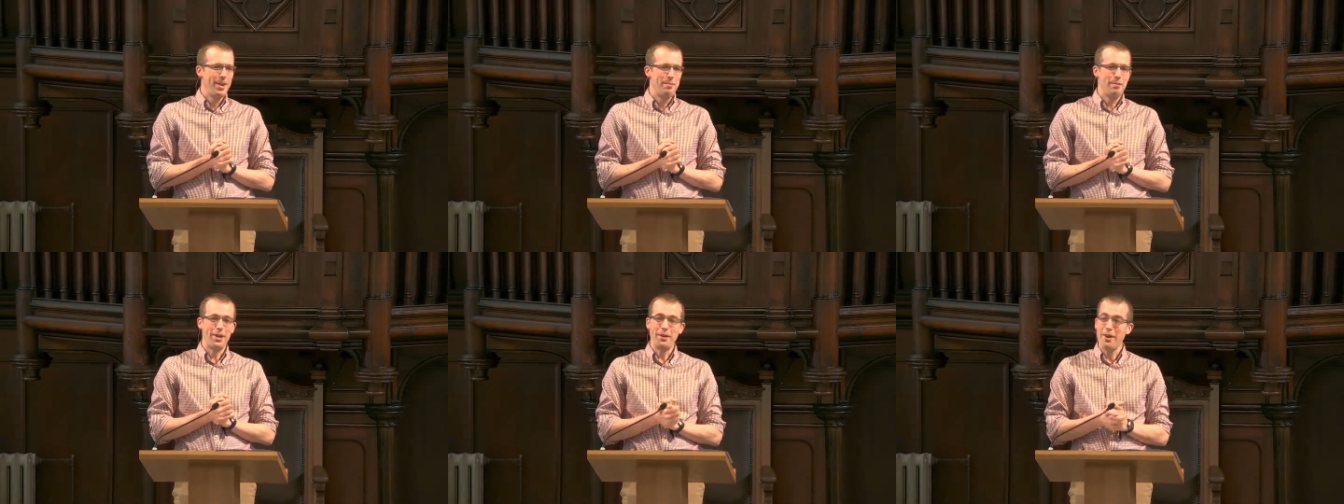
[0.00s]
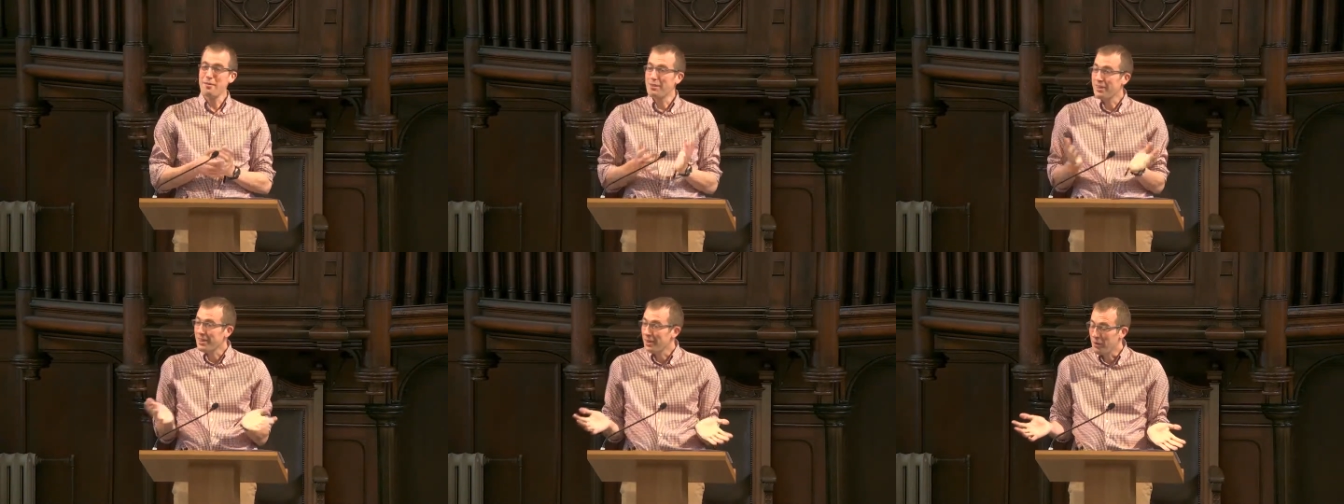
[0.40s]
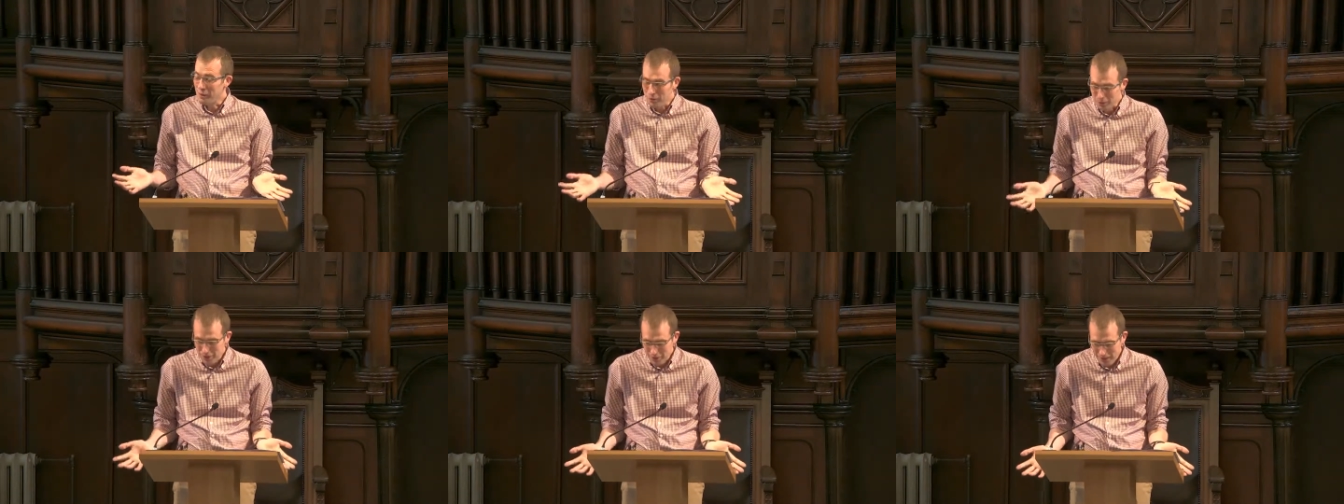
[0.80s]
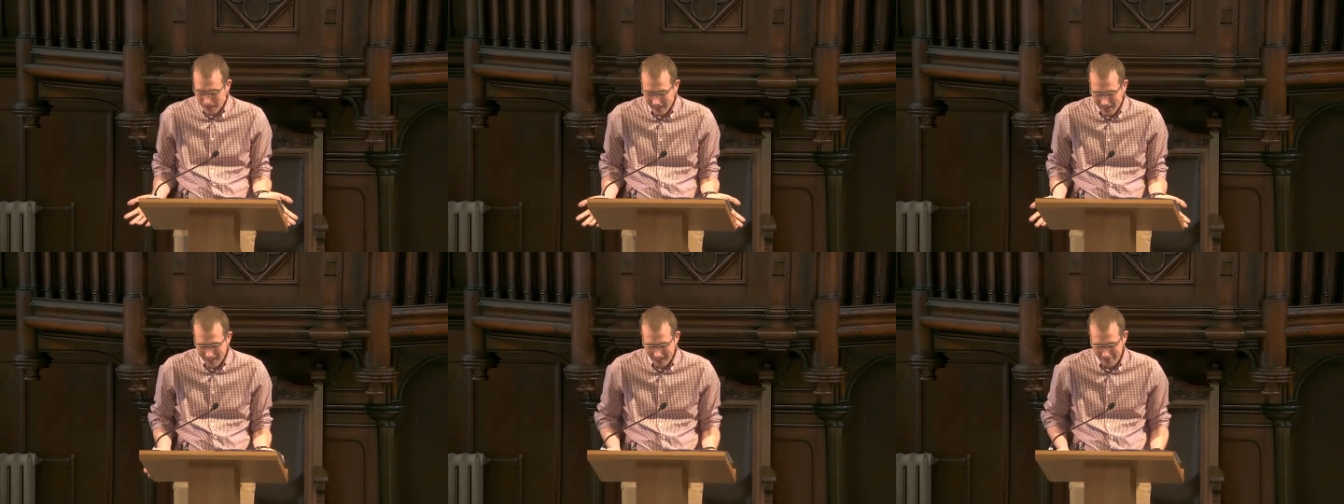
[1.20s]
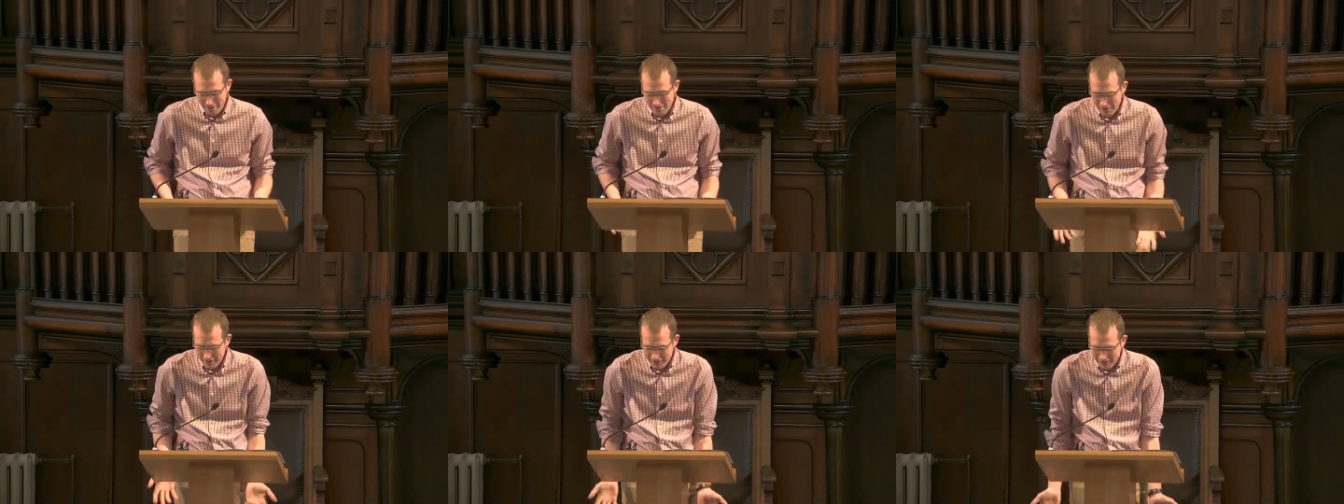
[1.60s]
But however old you are,
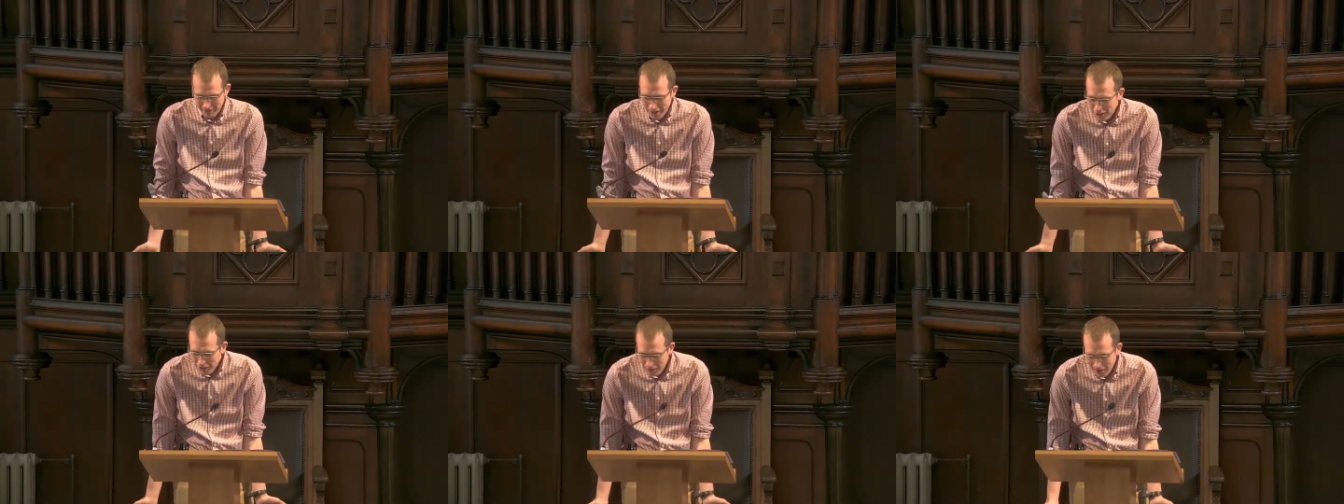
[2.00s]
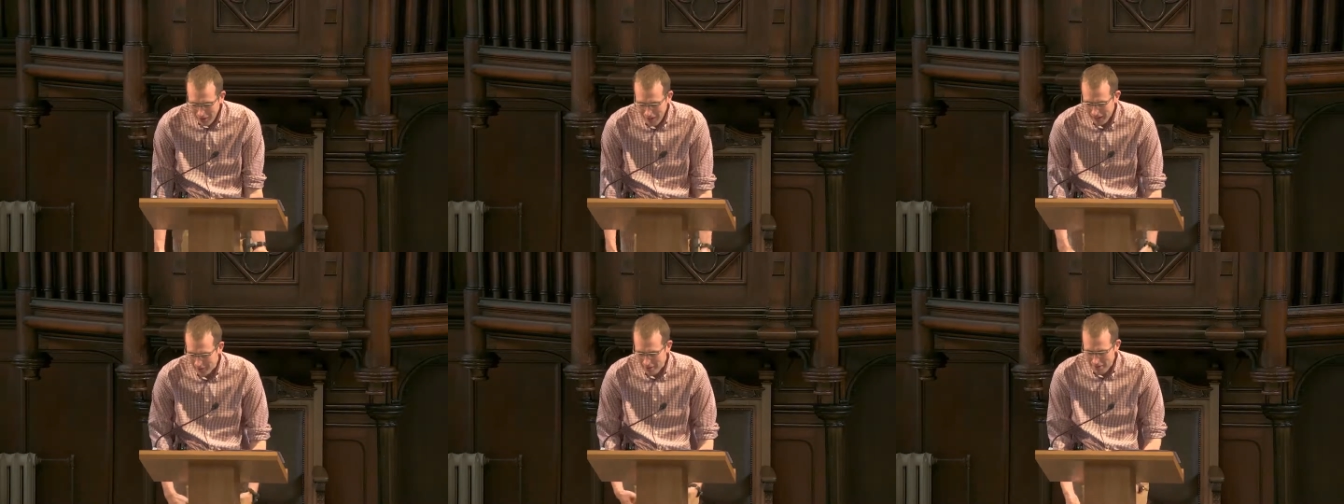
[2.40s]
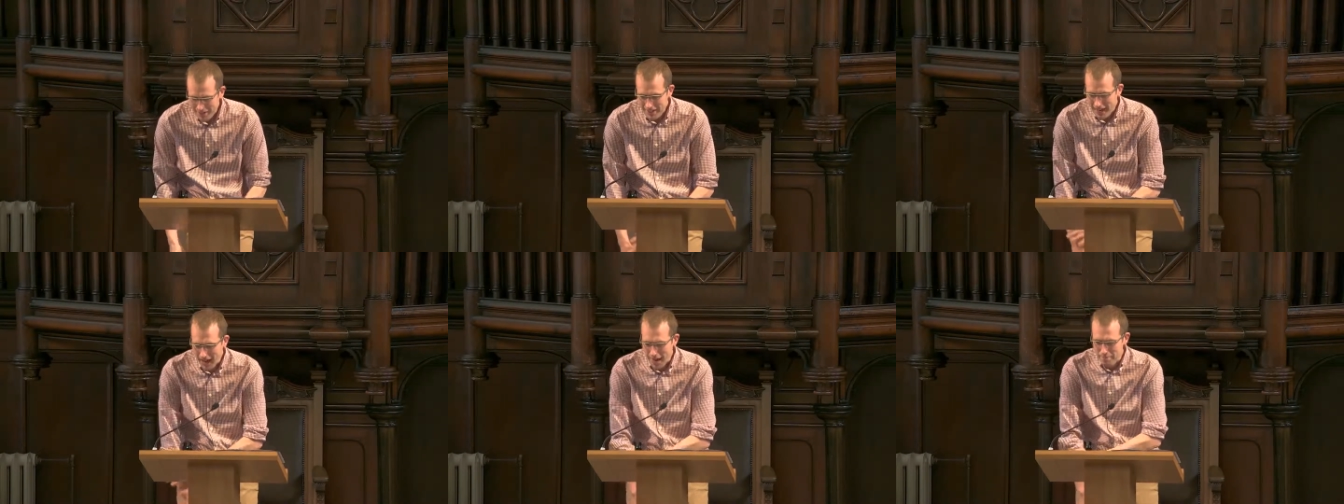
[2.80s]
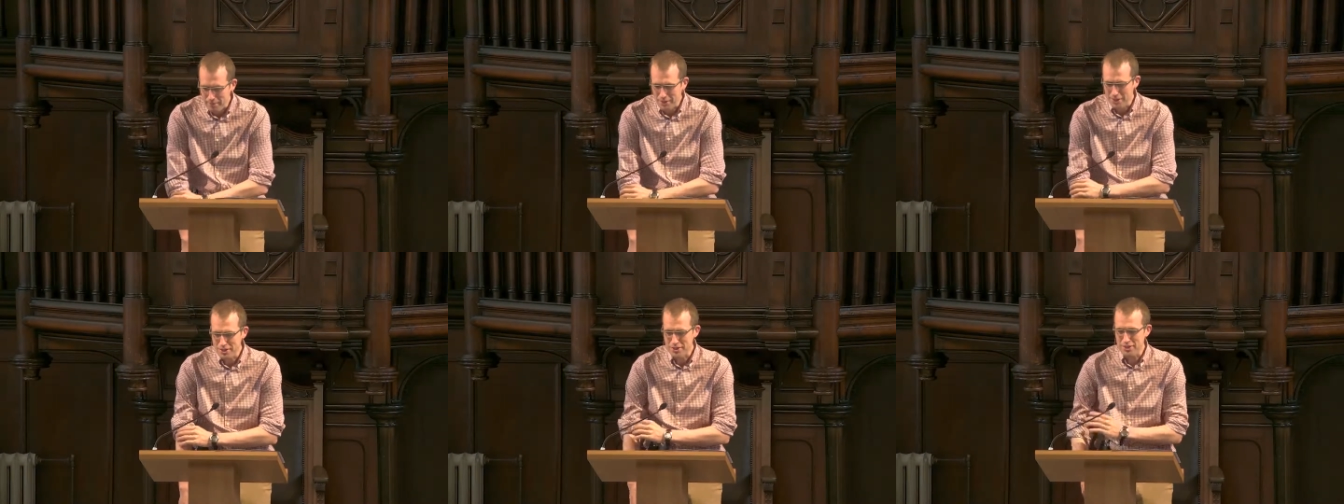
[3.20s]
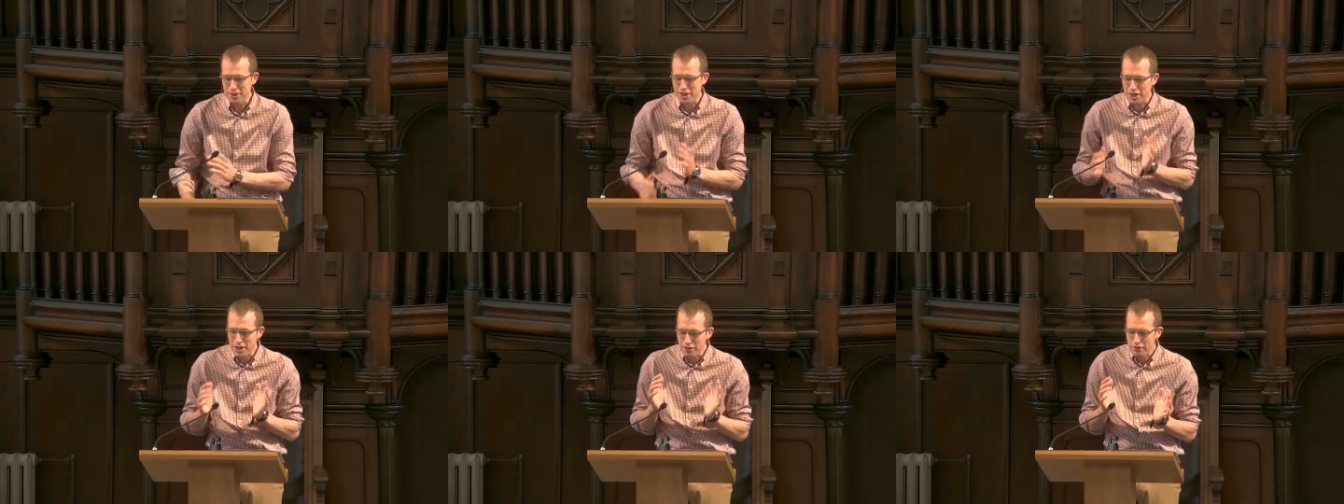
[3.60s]
however young you are, however it happens,
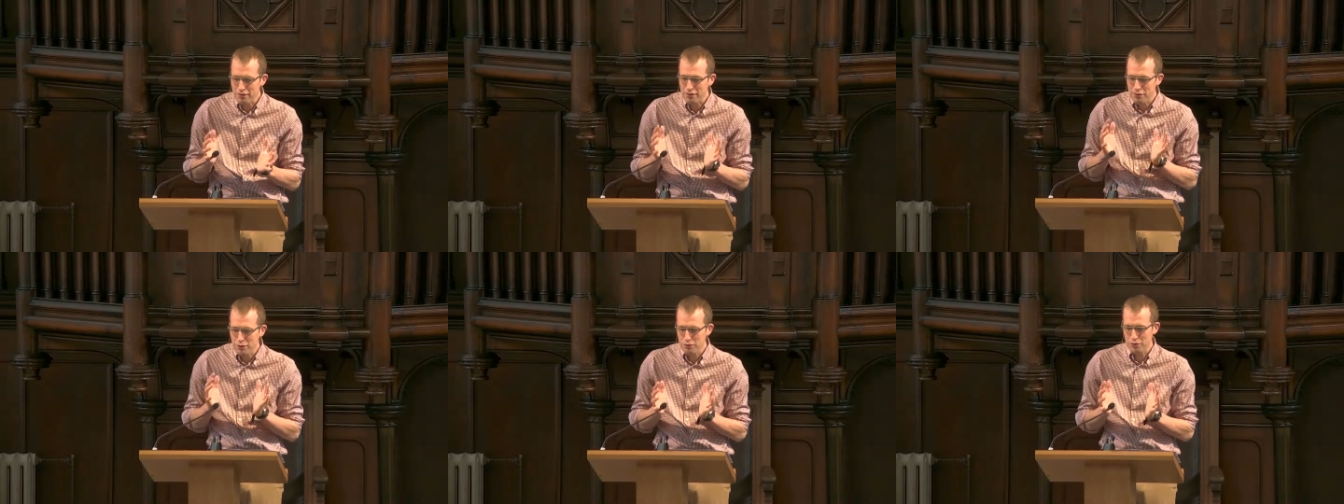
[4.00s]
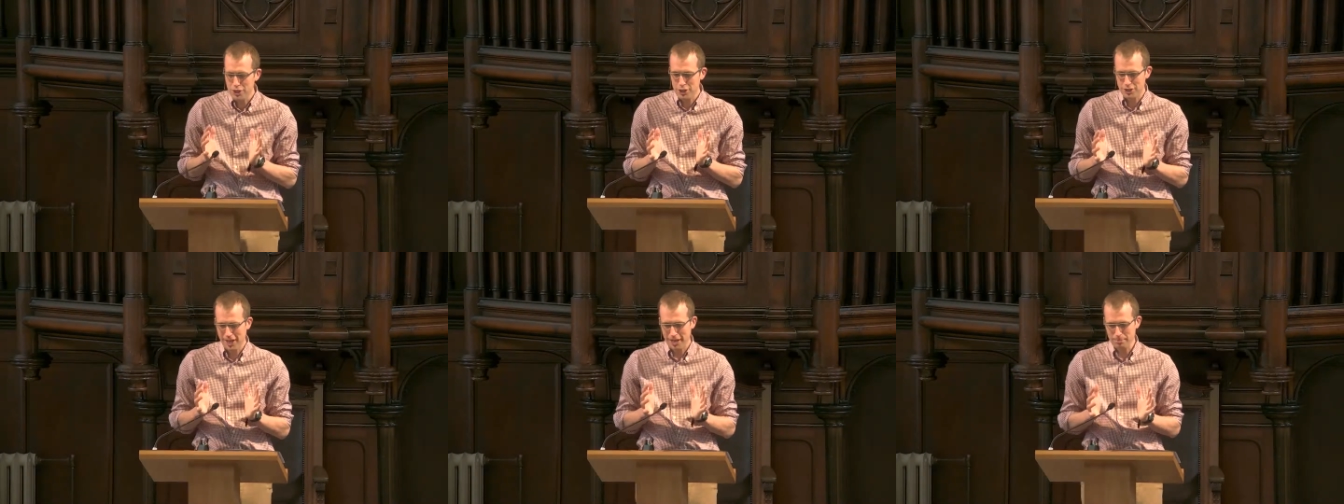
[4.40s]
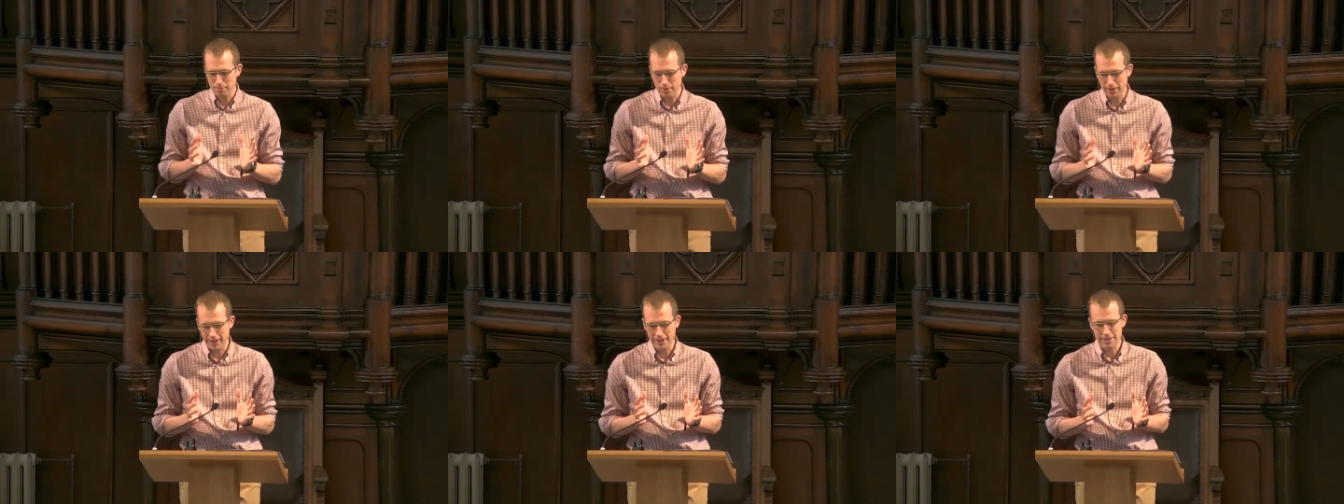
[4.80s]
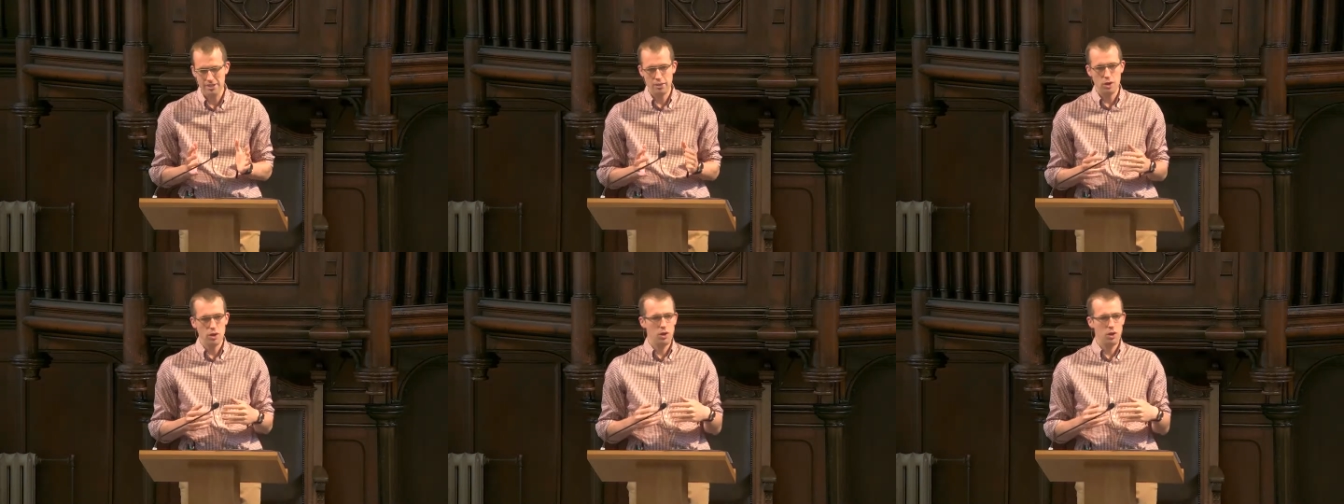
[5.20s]
if you reach that point